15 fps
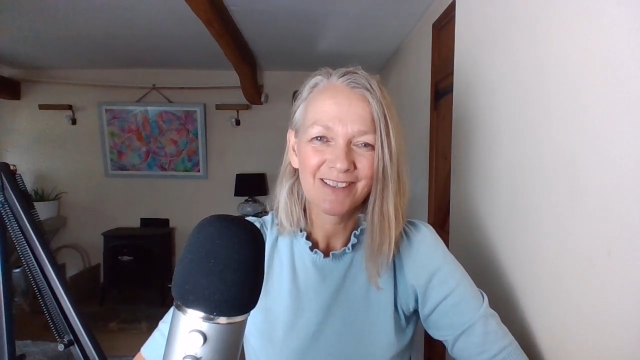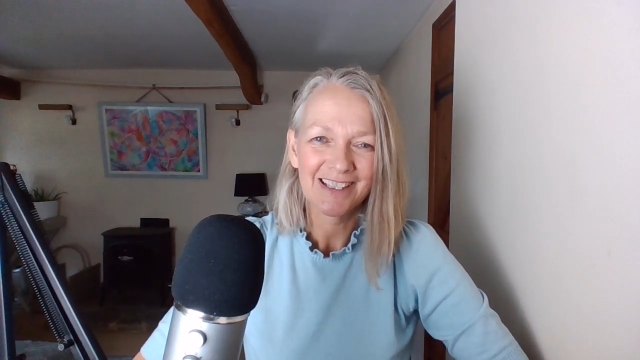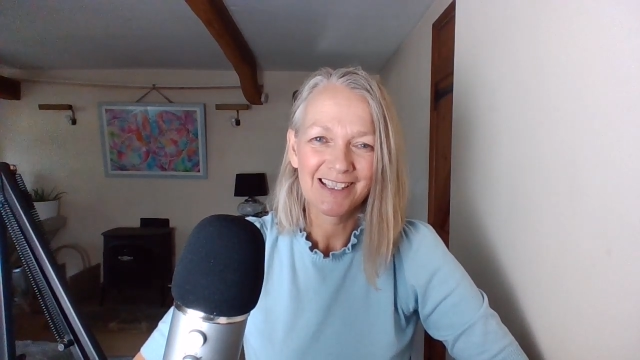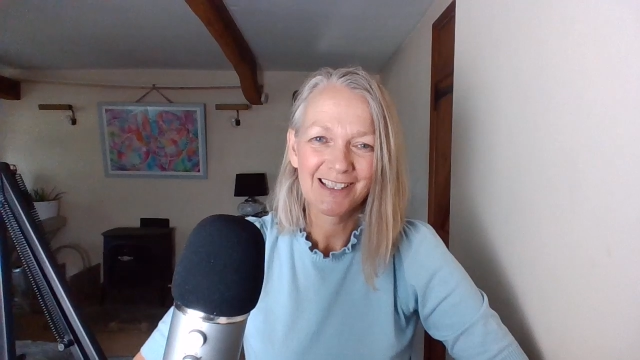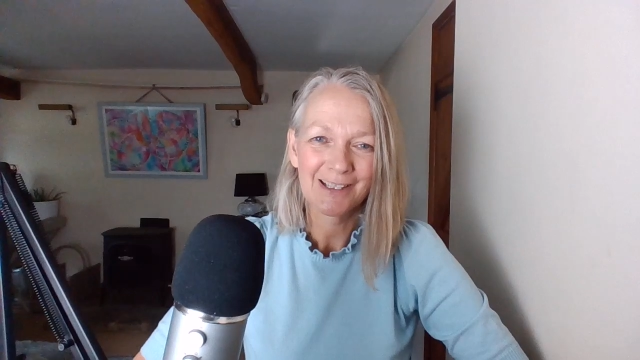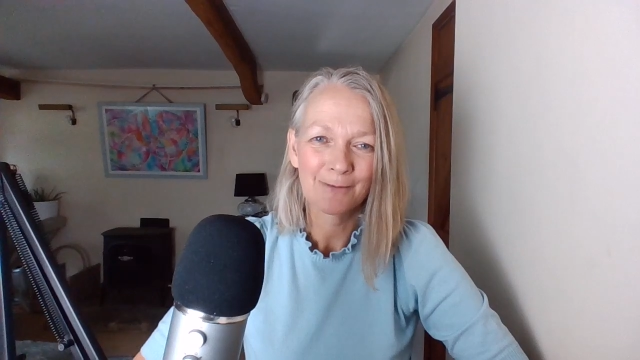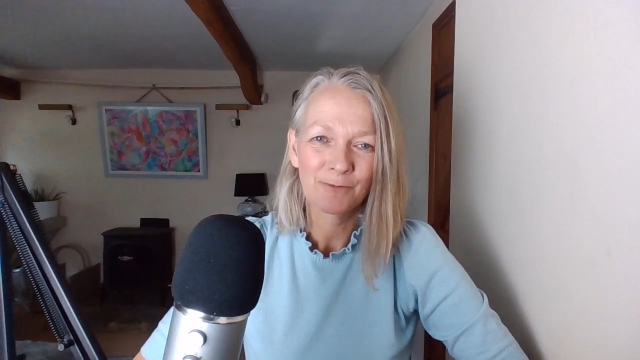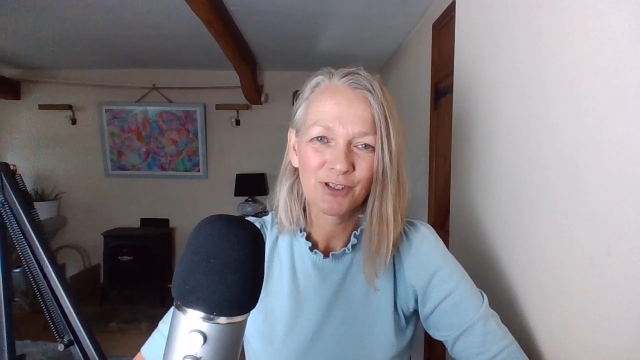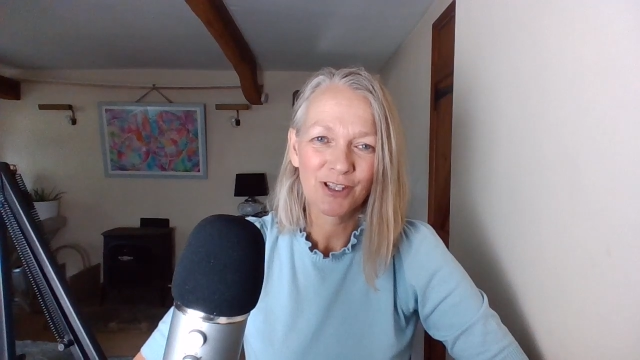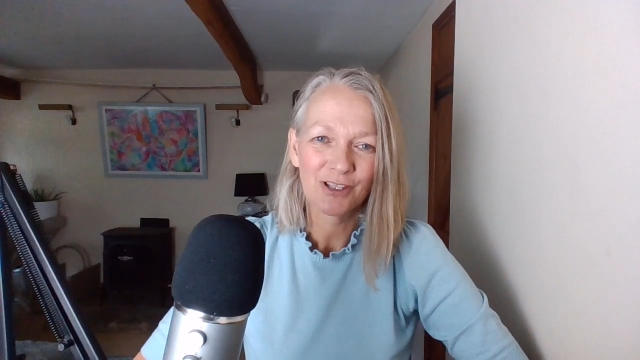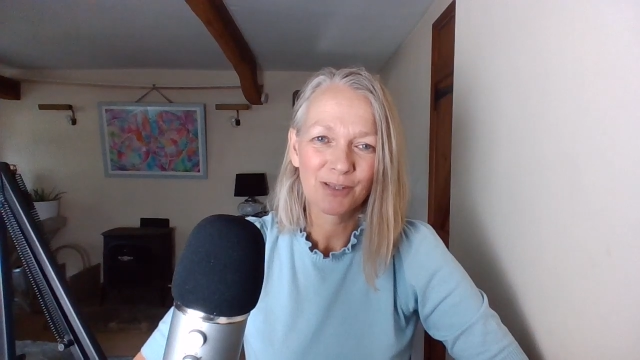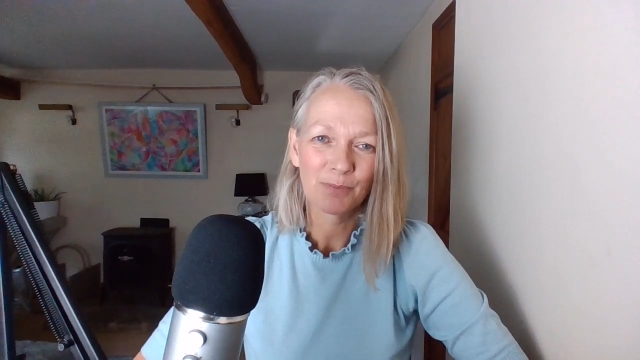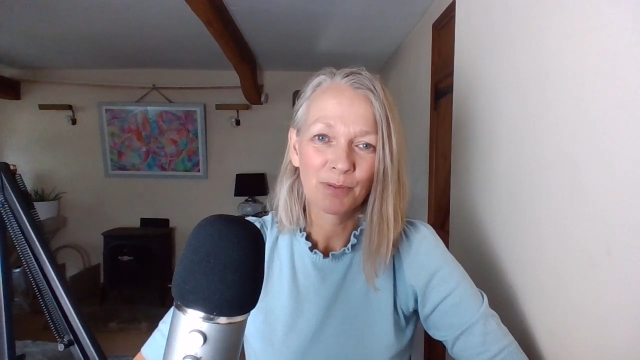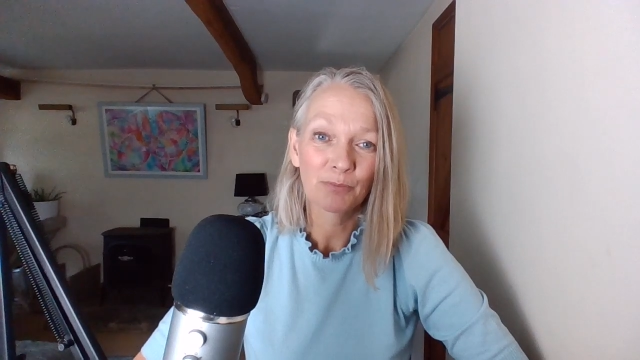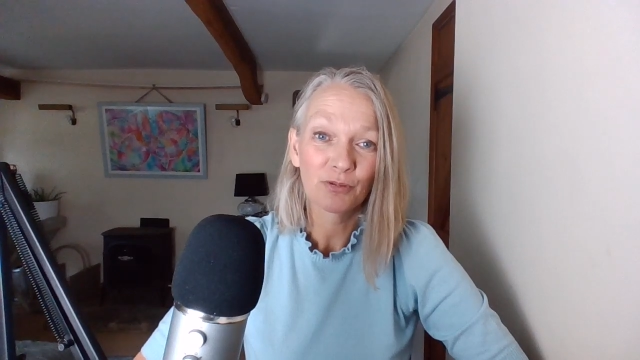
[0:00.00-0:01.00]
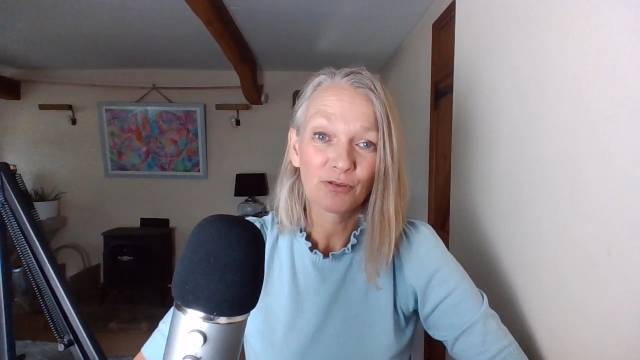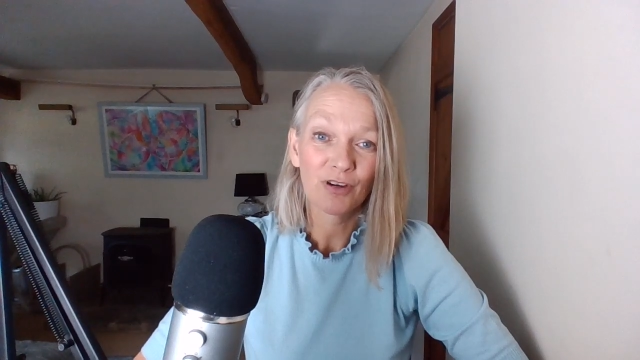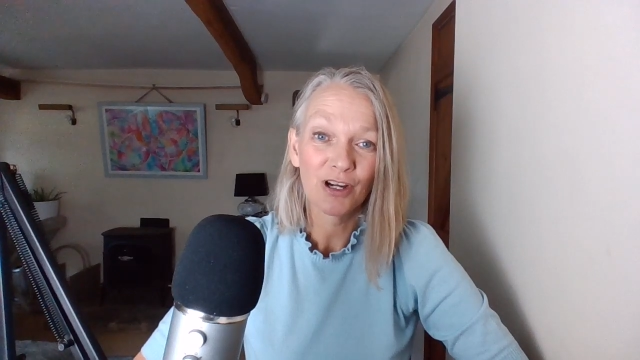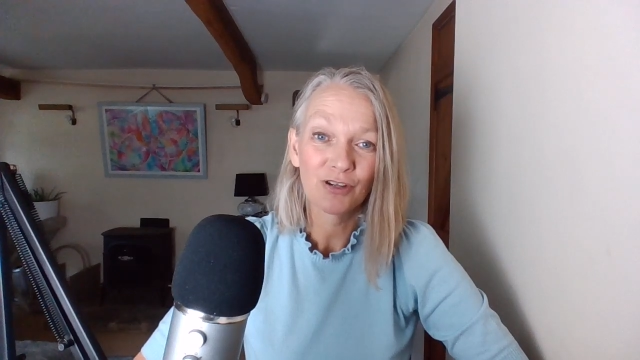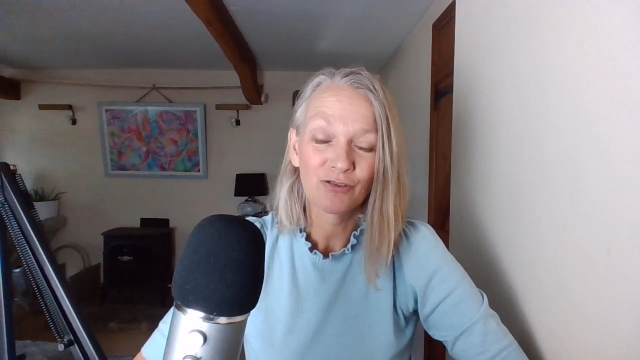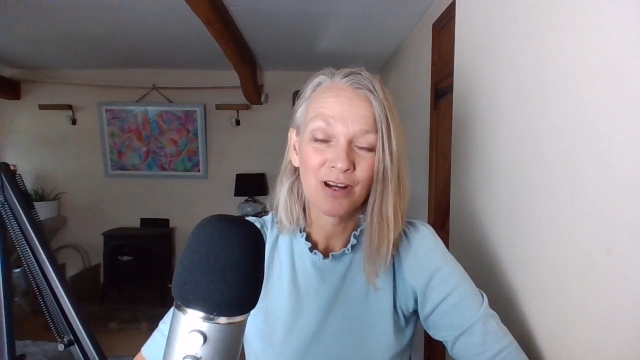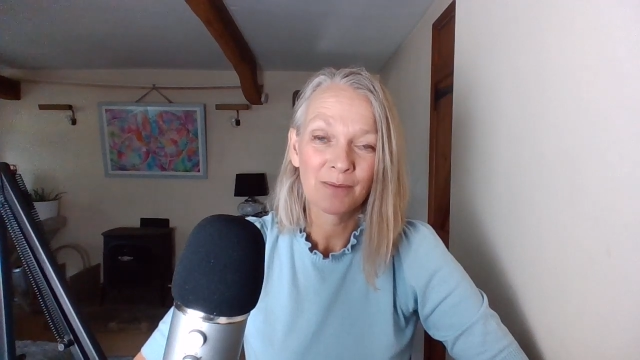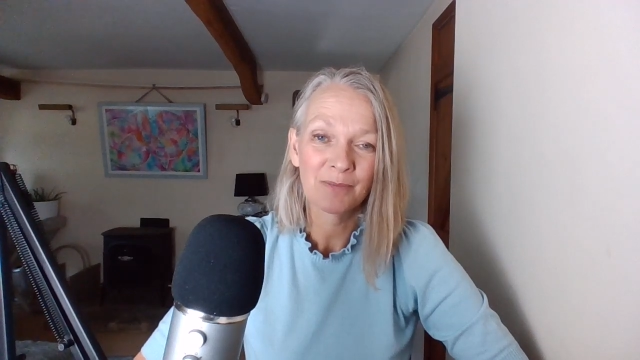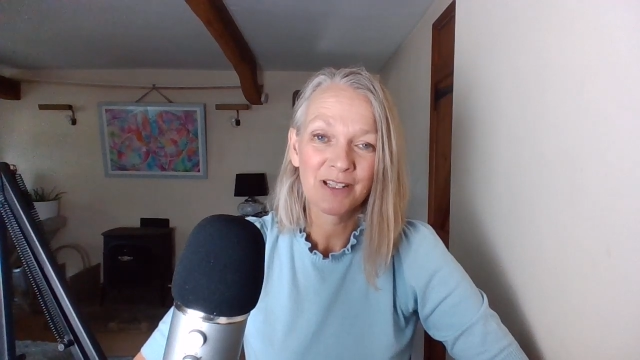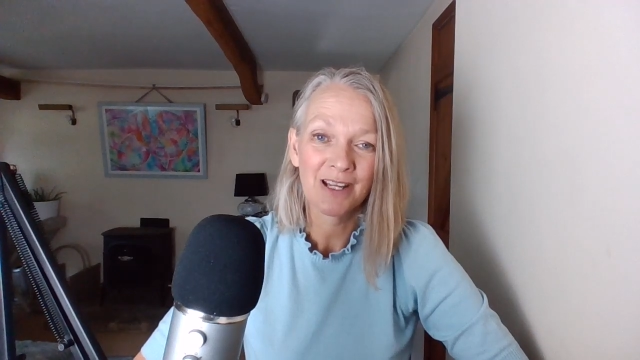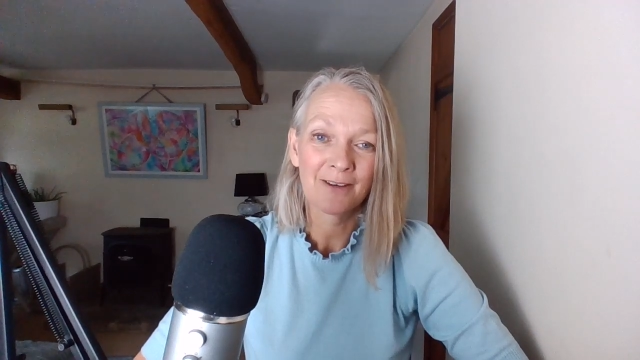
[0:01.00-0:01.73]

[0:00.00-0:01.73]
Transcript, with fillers: systems that's been programmed